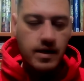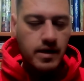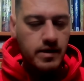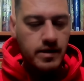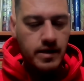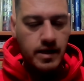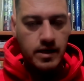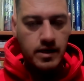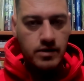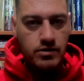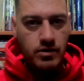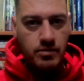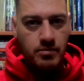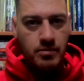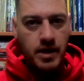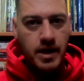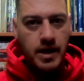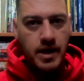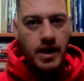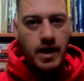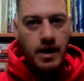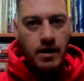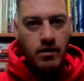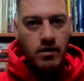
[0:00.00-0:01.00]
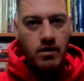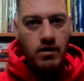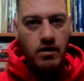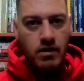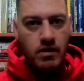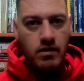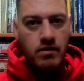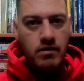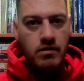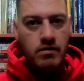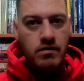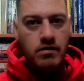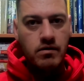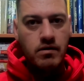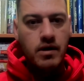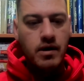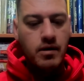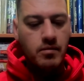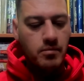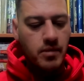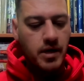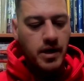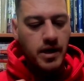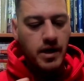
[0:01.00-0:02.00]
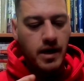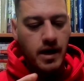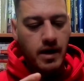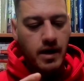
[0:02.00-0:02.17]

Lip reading: It does not matter how long, but